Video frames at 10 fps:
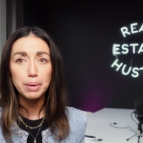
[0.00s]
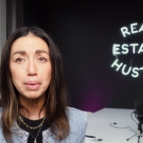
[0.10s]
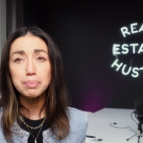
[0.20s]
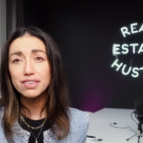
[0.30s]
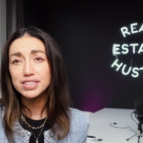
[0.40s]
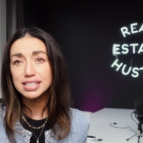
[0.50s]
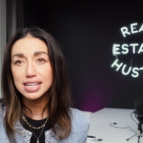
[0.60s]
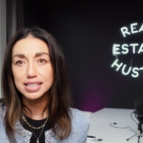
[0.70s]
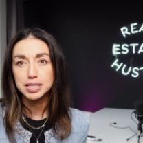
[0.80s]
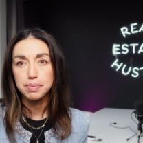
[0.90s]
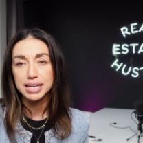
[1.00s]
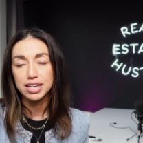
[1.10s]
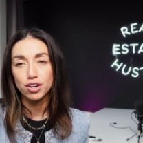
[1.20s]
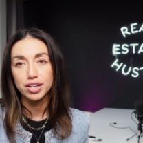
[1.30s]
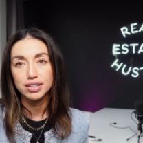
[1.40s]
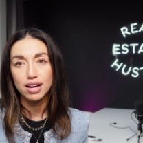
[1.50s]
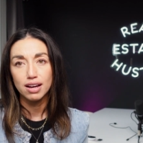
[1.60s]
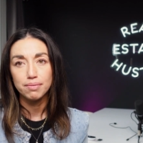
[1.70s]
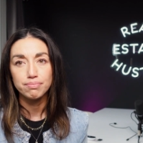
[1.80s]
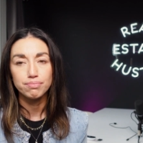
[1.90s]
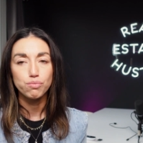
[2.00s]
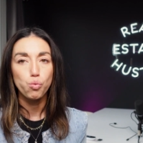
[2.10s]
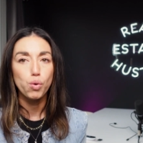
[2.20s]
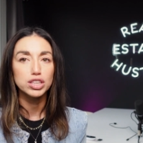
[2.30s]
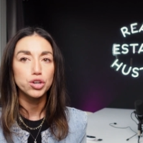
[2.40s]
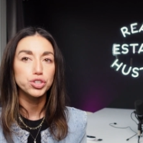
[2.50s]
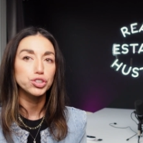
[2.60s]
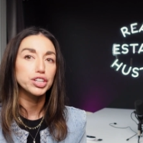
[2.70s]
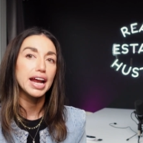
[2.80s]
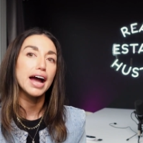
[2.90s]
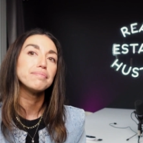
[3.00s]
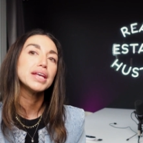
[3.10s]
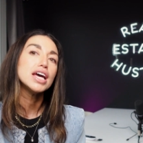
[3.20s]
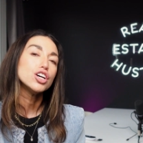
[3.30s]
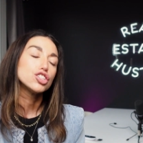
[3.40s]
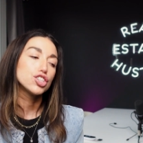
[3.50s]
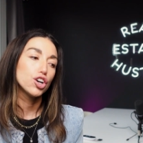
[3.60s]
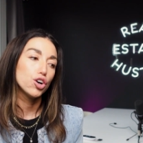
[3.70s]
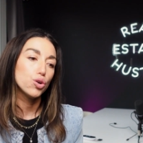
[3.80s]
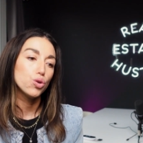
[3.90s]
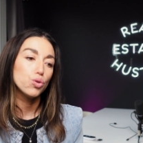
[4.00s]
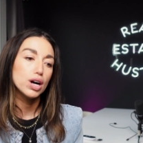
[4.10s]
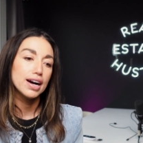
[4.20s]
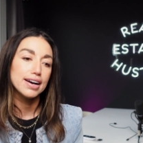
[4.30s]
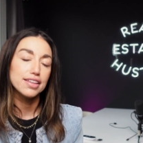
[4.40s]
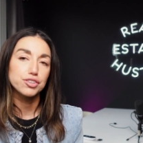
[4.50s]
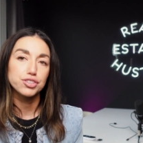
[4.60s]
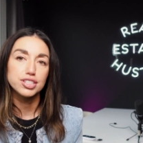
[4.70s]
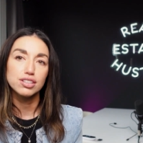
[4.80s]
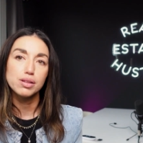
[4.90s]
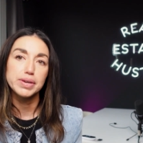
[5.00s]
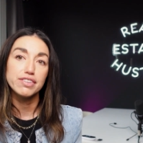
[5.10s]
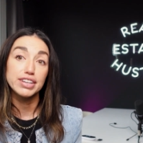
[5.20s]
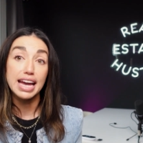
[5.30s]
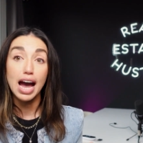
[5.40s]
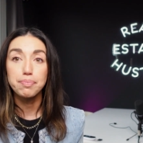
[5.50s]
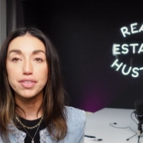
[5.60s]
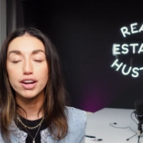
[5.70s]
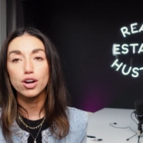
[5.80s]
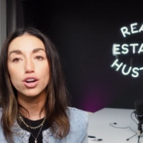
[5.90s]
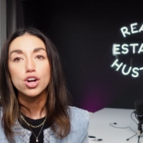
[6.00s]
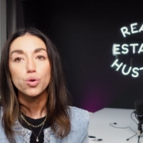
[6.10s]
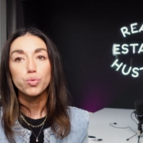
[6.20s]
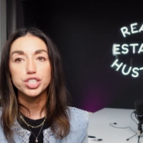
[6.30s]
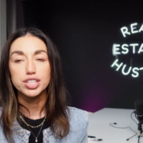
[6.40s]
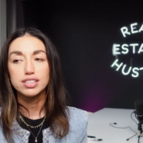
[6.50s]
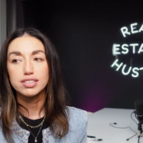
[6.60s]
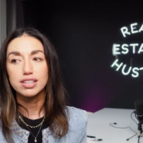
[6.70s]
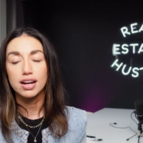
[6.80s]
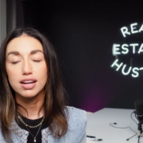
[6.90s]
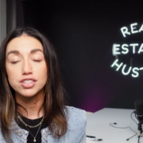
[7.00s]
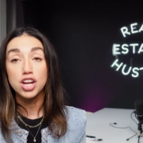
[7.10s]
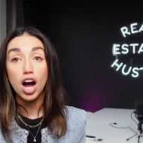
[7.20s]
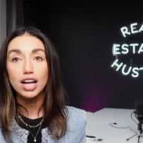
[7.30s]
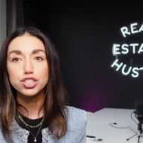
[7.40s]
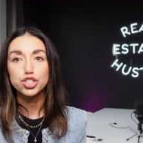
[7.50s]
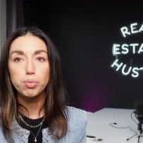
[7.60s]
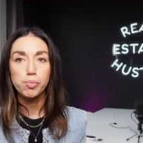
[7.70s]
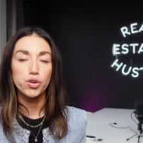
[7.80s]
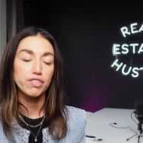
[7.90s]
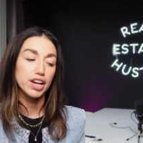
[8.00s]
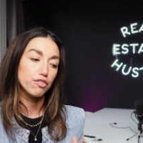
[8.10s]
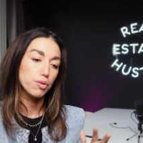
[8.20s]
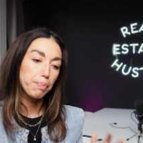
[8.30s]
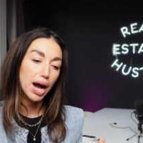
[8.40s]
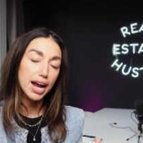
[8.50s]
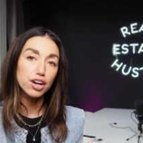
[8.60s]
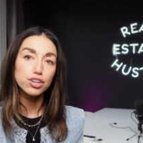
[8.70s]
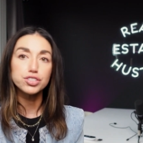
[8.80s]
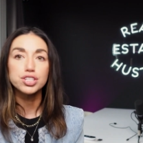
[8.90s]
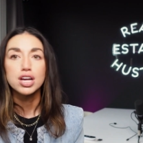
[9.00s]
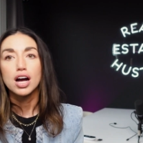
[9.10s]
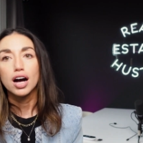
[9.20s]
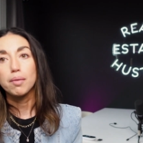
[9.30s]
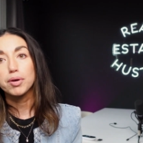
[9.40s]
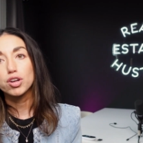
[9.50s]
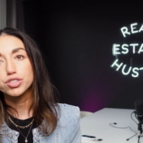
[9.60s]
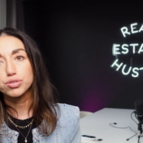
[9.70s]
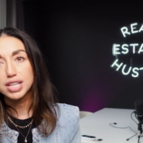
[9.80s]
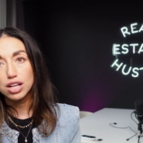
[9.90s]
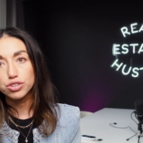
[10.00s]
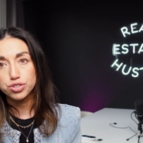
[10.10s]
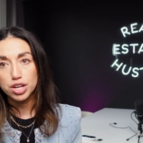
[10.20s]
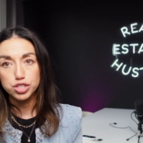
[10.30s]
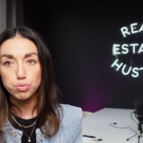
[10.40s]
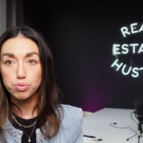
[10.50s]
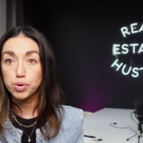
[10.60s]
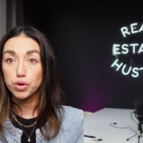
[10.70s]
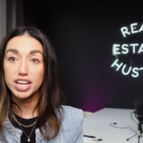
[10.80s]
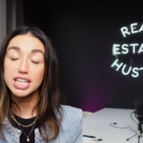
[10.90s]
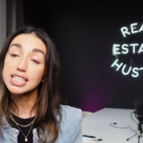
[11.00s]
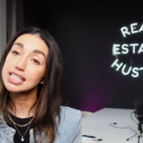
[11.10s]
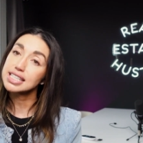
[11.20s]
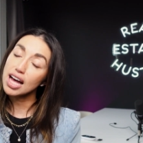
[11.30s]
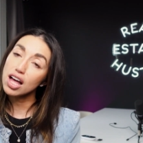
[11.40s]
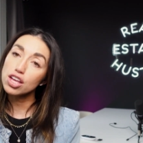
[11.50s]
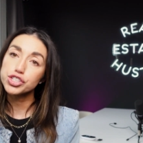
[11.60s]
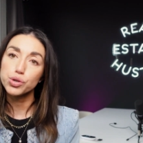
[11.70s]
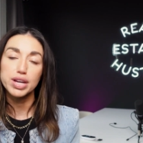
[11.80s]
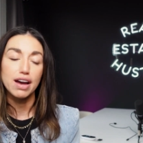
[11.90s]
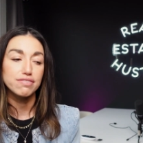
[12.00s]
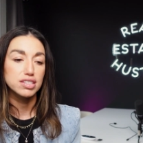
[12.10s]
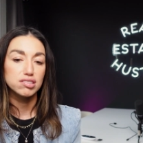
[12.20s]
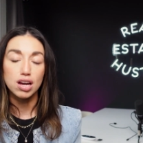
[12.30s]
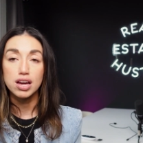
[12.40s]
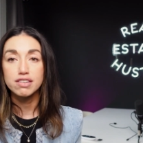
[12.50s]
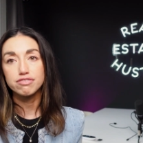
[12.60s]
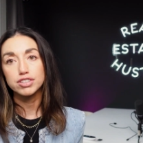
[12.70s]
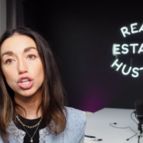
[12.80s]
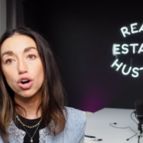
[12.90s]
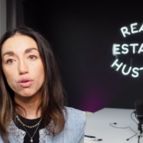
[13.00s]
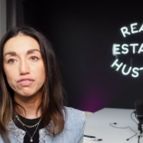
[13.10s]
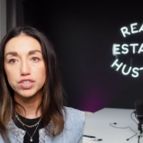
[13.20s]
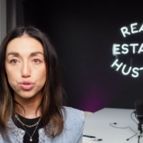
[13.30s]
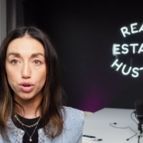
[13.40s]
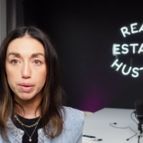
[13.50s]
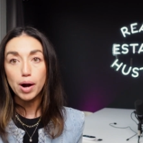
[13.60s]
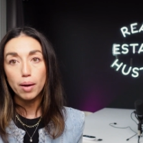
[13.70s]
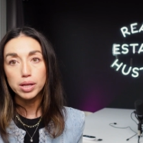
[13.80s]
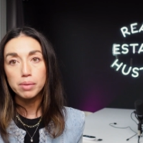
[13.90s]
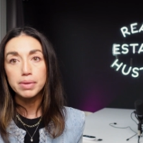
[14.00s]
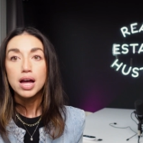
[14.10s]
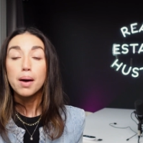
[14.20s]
maybe even 6%, depending on what loan you're looking at. So there's still a bit of a gap there, which is not super motivating for buyers, but also sellers are not super motivated to sell. So we have this kind of low inventory problem.